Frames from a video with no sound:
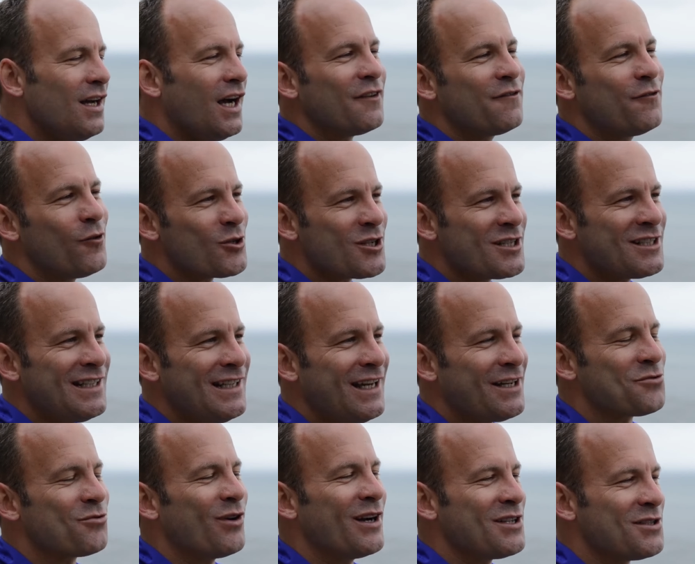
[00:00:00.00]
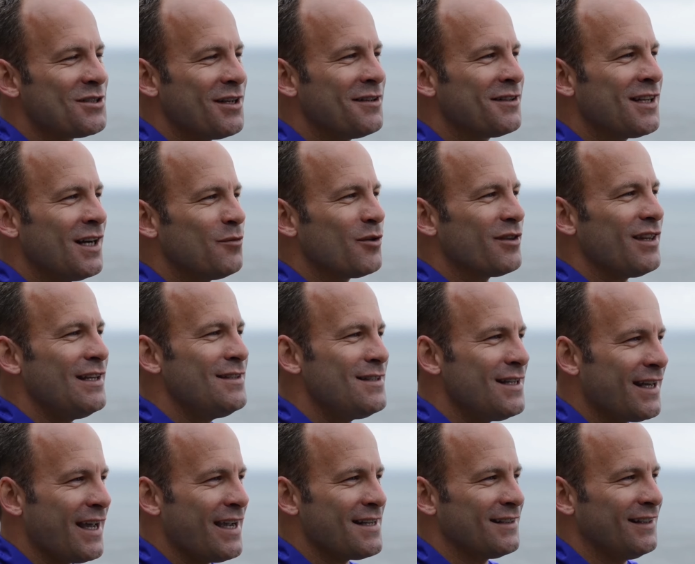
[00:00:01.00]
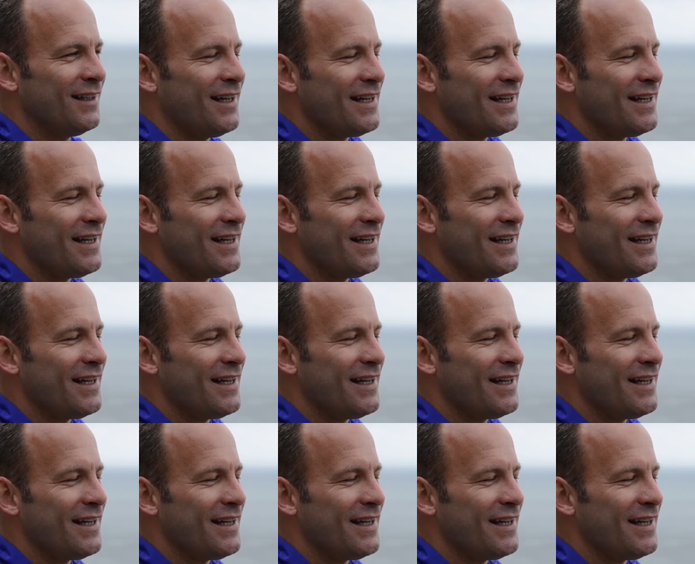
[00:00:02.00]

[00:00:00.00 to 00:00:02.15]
Unfortunately, us runners don't come with indicator